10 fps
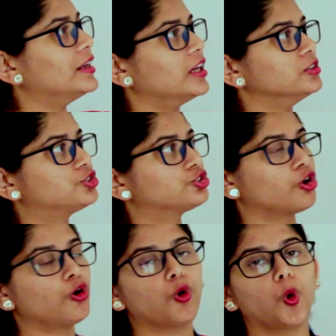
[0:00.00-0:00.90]

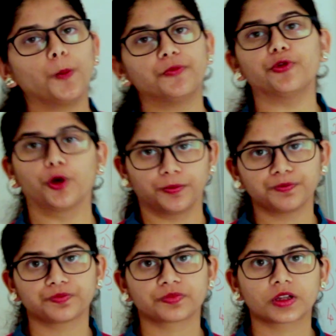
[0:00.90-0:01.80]
Lencho hope for?
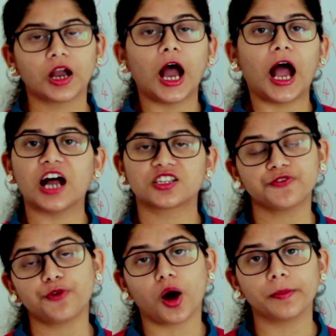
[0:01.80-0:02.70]
As a
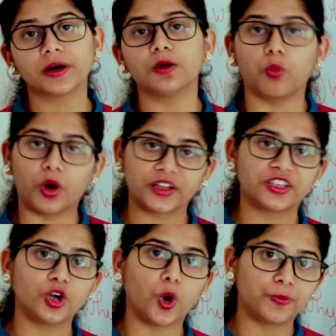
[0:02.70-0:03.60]
farmer, what did
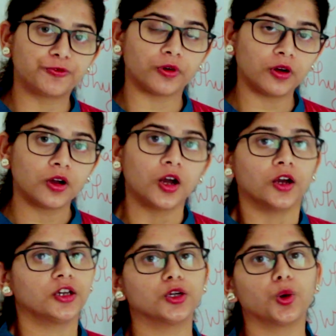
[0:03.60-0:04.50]
he hope for?
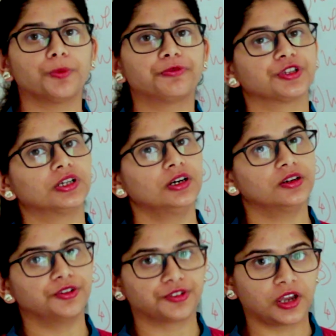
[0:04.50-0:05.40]
He hoped for the
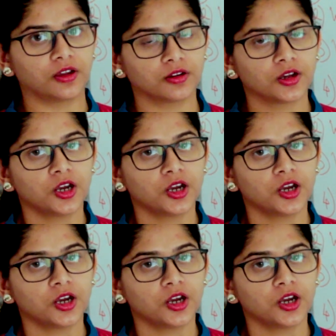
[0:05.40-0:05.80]
rain.